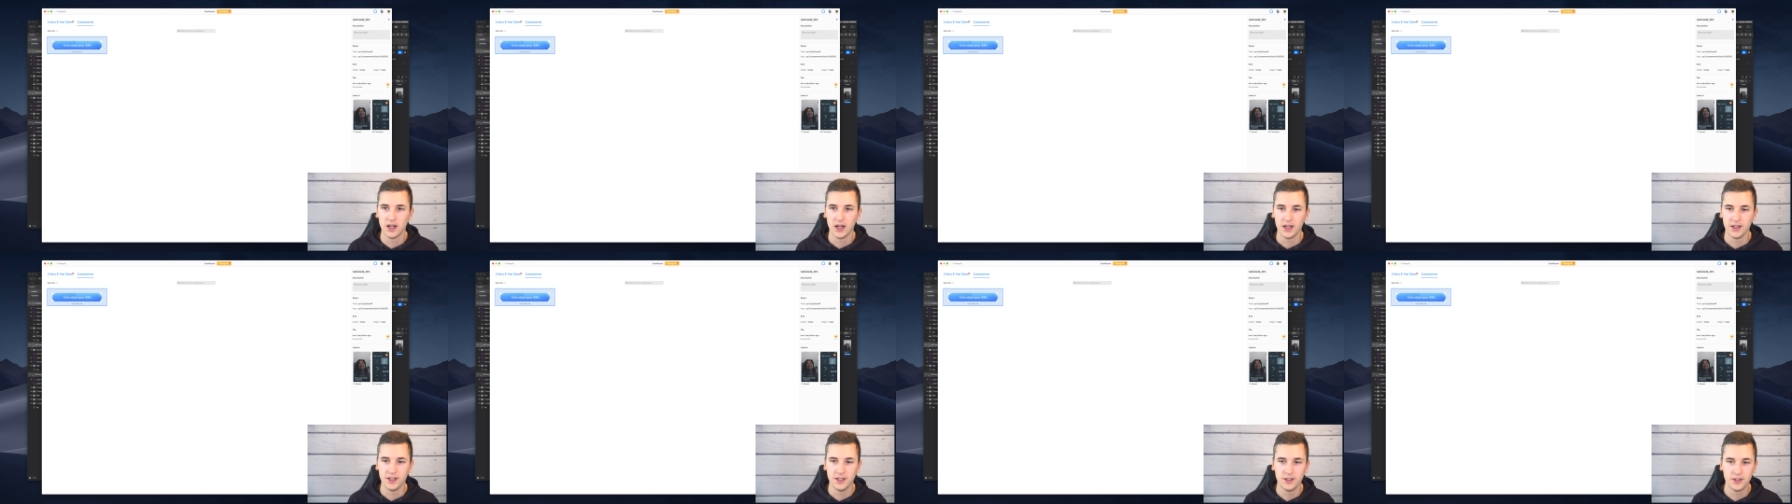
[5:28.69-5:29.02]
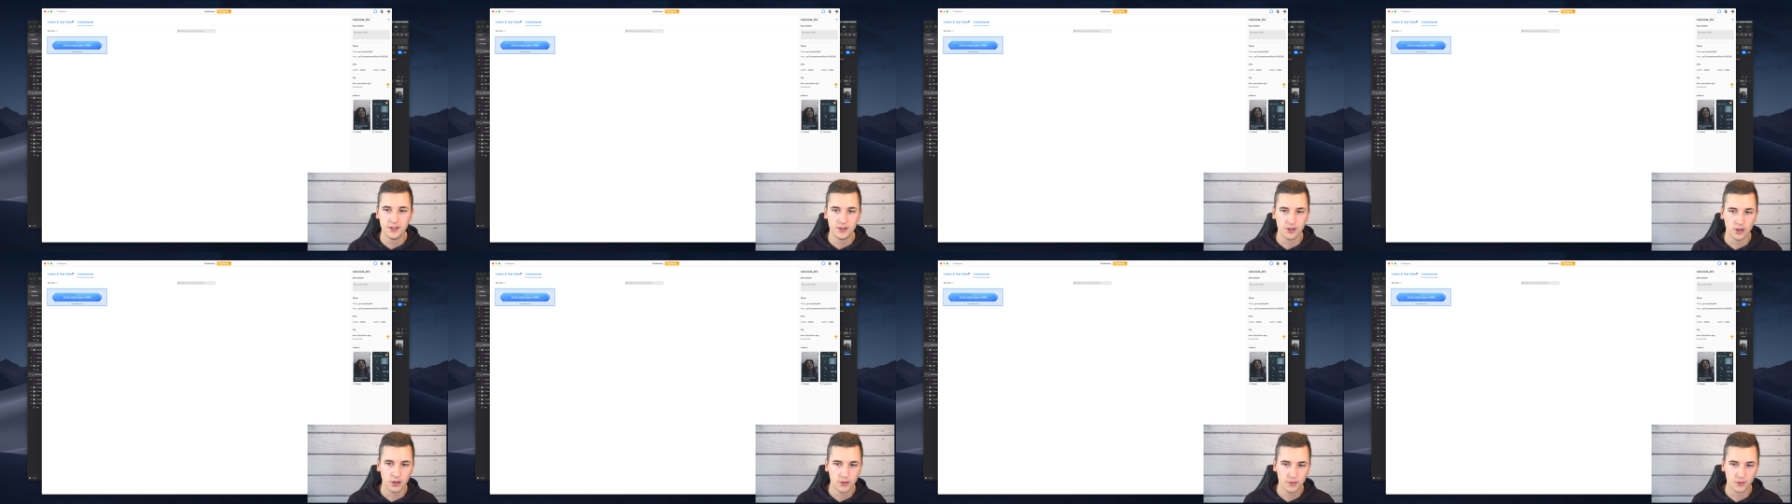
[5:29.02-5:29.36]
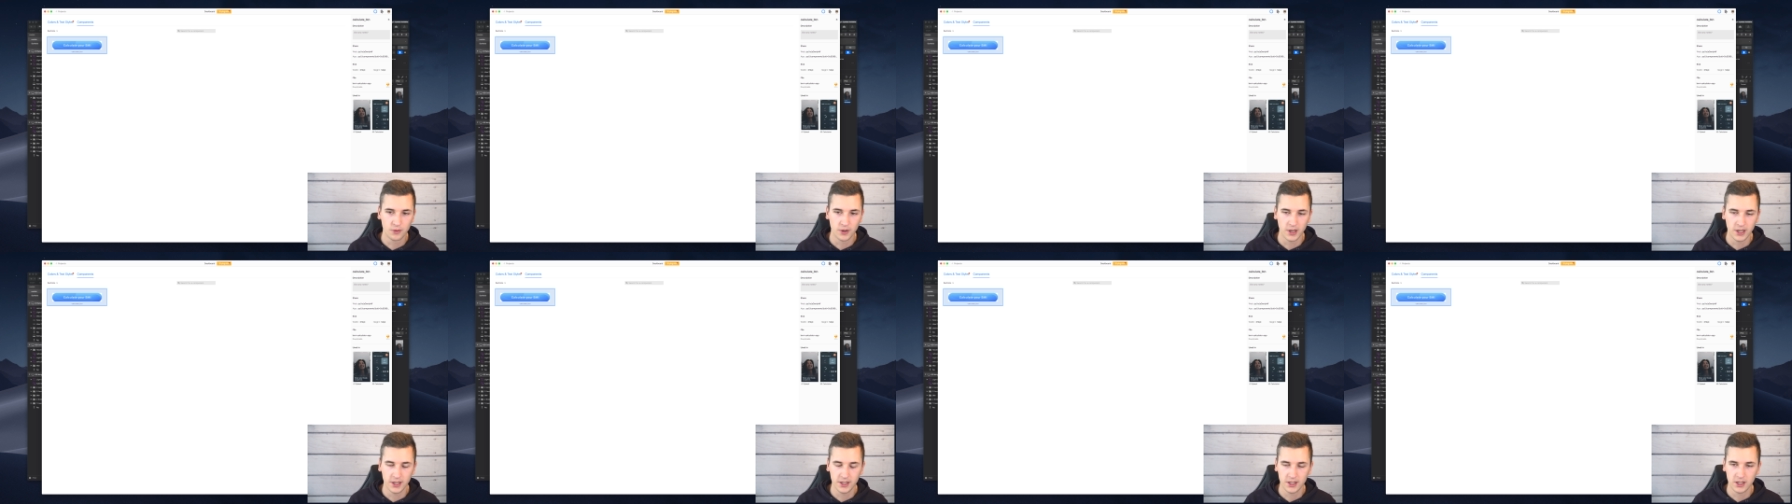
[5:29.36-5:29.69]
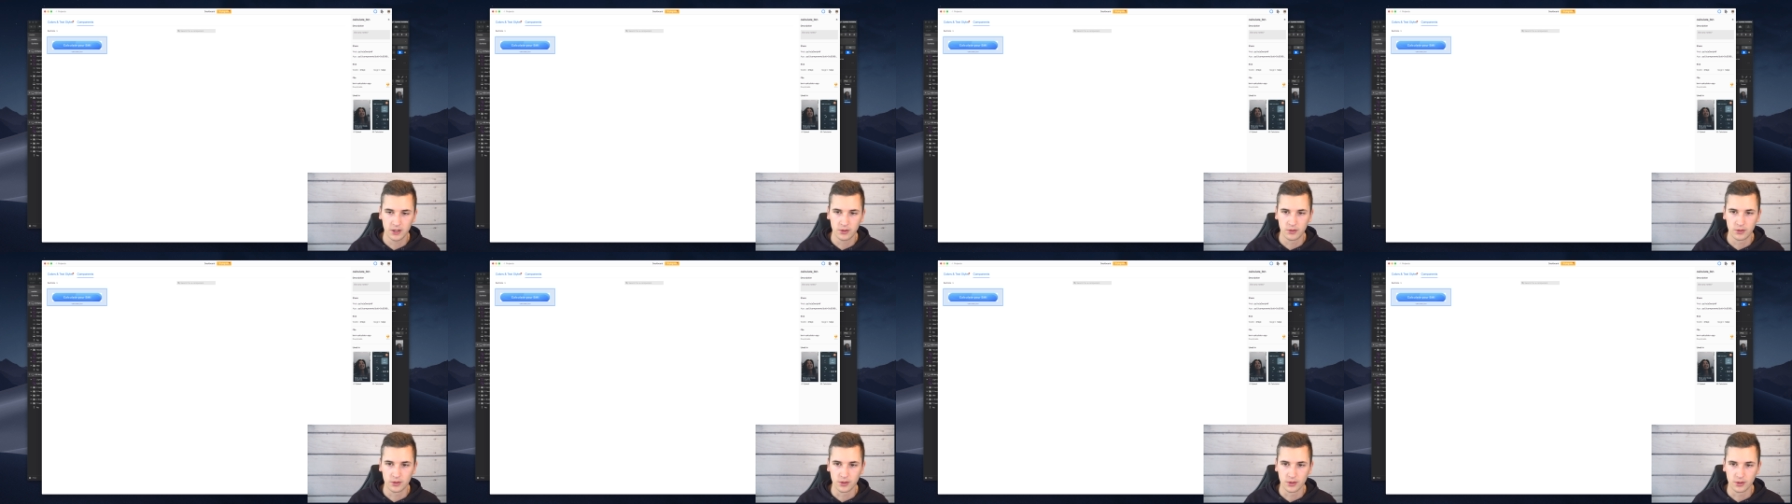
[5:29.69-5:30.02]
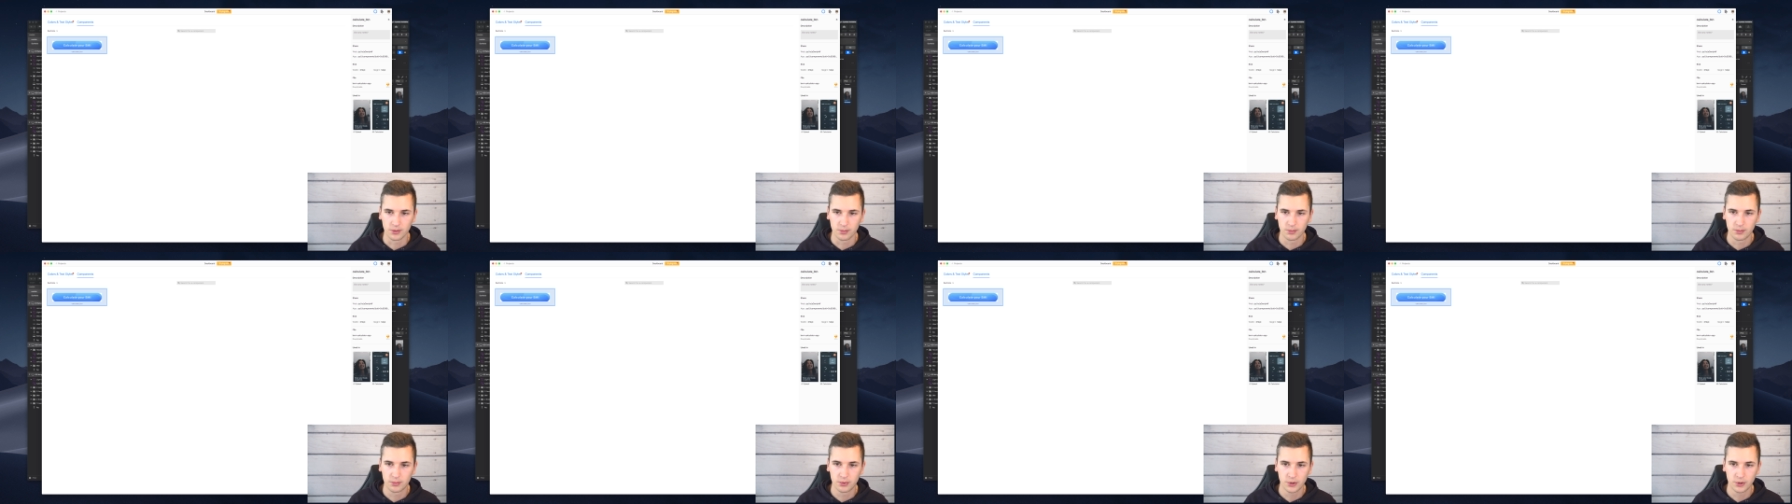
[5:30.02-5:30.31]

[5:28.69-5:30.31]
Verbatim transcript: I needed to override our